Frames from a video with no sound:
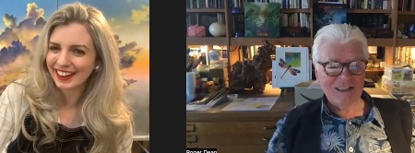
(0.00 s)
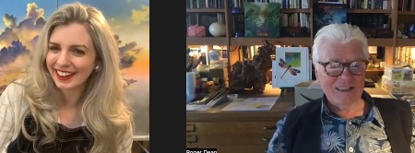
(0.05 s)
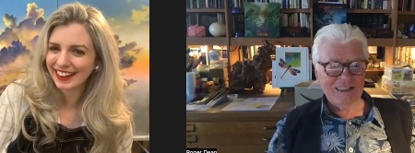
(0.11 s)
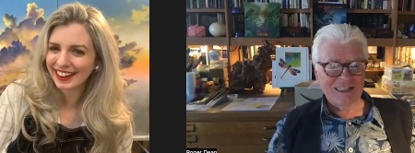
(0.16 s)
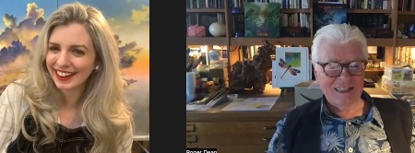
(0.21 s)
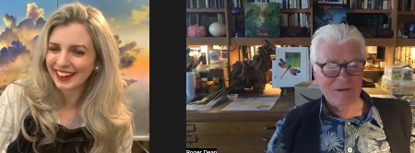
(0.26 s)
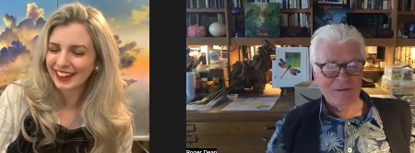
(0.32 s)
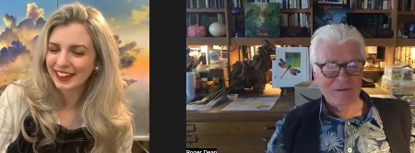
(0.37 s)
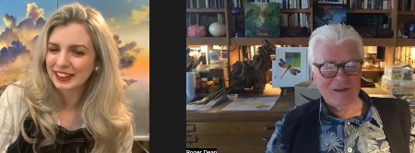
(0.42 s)
Speaker 1: can
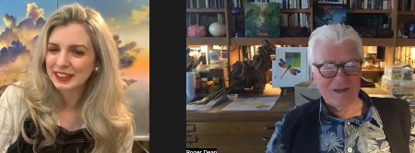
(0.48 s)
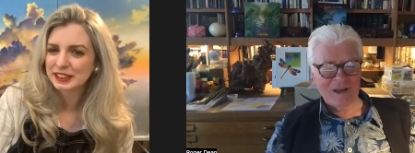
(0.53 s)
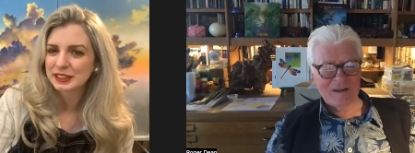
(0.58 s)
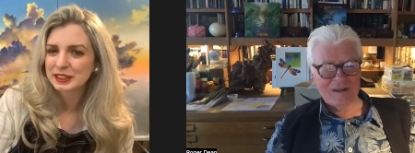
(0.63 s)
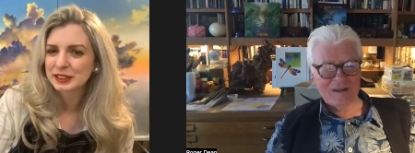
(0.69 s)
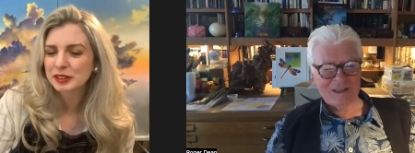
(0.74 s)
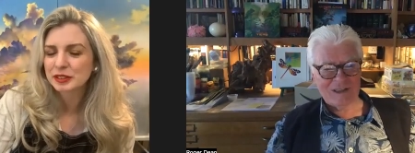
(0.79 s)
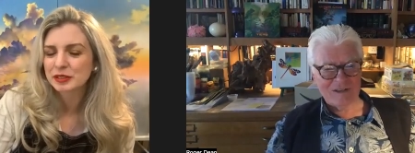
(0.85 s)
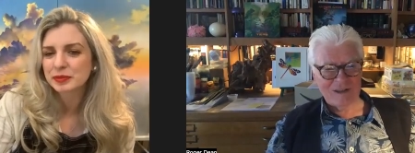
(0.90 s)
deal with
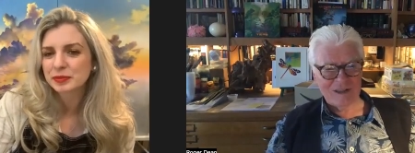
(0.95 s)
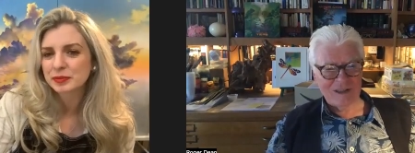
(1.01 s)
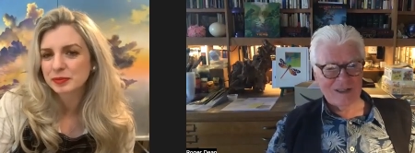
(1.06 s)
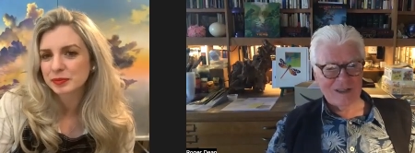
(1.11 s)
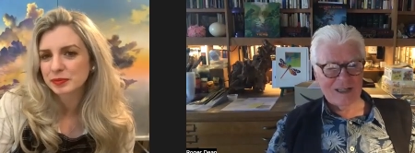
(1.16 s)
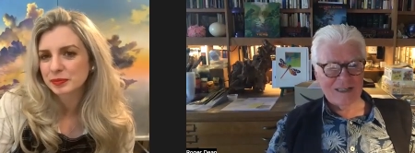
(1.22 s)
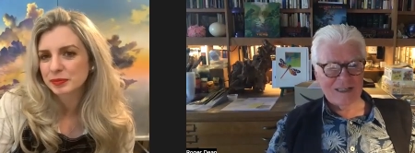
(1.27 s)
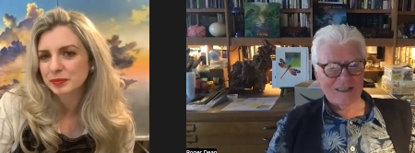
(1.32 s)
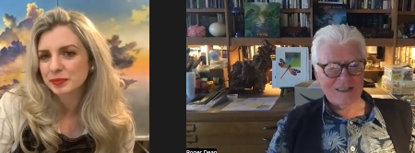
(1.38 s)
those three
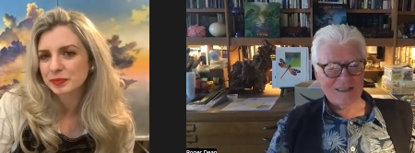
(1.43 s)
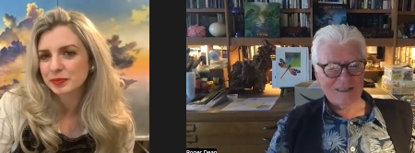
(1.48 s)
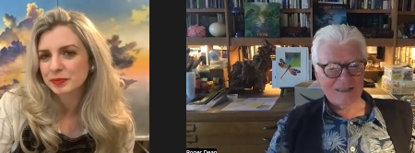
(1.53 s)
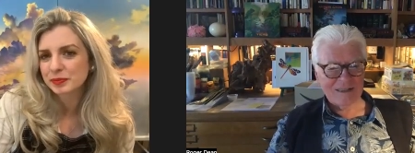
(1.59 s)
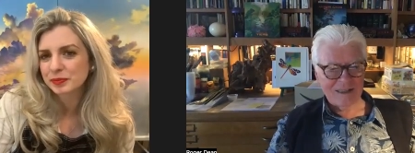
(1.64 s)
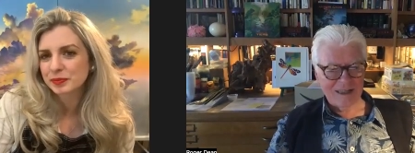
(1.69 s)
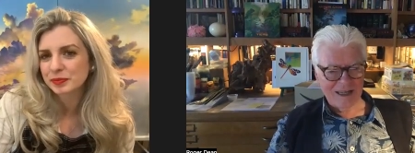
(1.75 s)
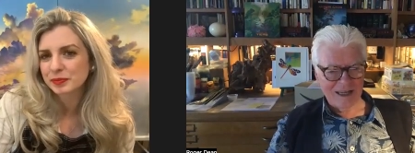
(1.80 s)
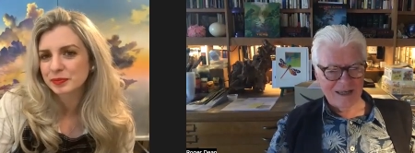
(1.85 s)
things.
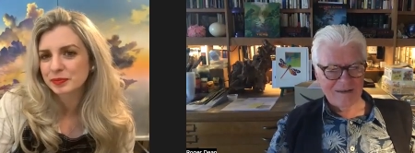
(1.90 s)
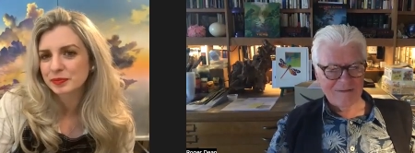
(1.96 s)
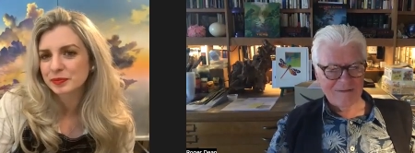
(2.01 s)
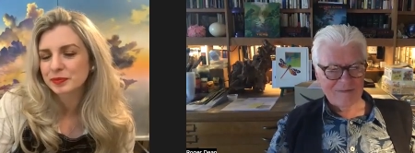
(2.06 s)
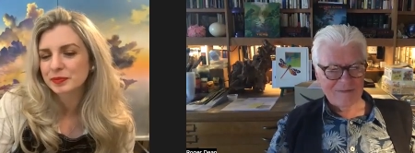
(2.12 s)
Yeah